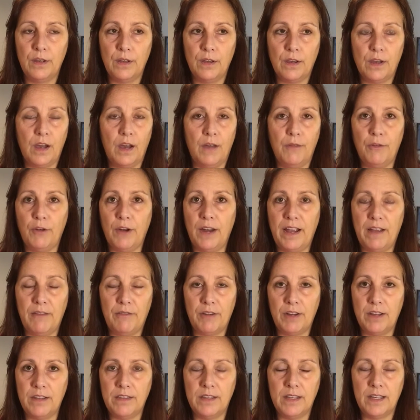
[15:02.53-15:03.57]
cover
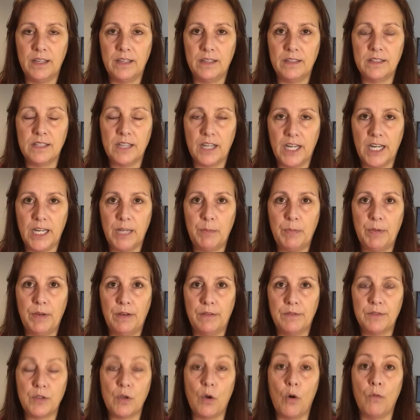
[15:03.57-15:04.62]
everything type
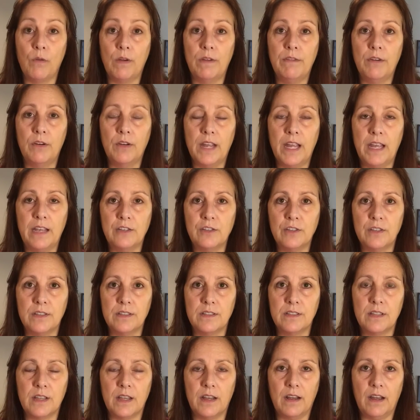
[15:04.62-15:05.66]
of soul
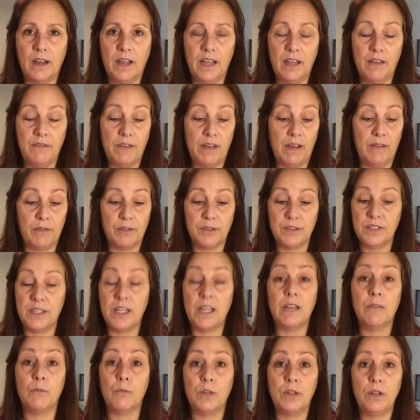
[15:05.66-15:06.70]
revocations that I have ever
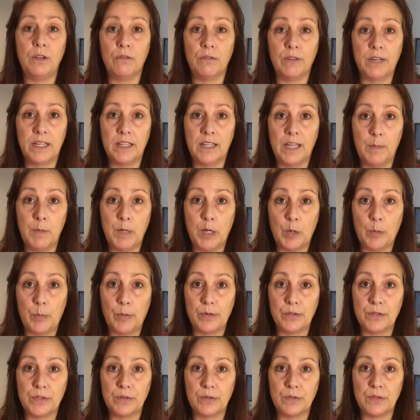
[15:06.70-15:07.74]
seen when you're reclaiming your
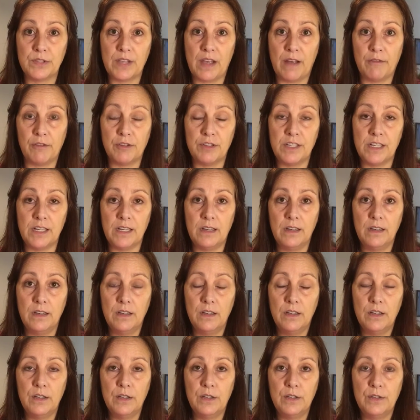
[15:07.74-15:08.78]
personal sovereignty.
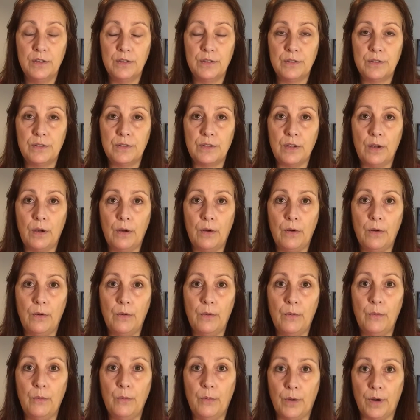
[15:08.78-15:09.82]

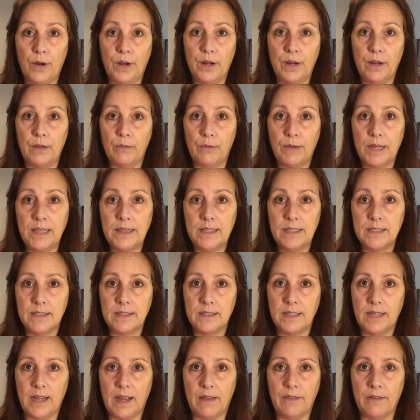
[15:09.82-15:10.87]
So we're going to read this
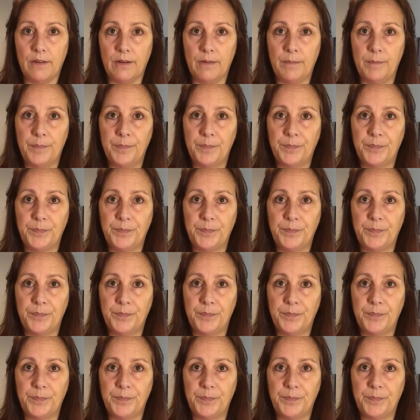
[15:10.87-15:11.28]
together.